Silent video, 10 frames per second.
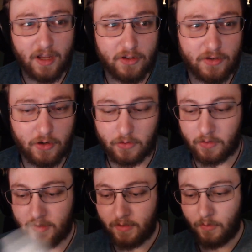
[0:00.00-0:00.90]
So
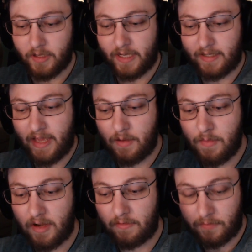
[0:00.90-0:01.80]
we'll get to that in a
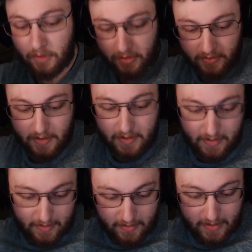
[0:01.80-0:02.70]
minute. First,
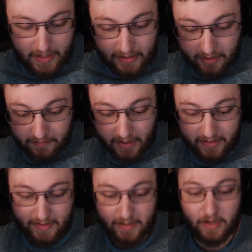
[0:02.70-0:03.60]
the Eleaf
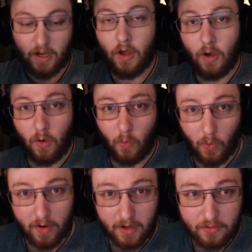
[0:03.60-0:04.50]
iStick
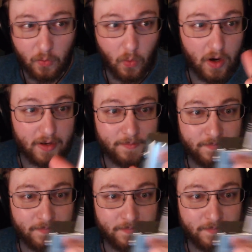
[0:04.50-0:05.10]
100 watt.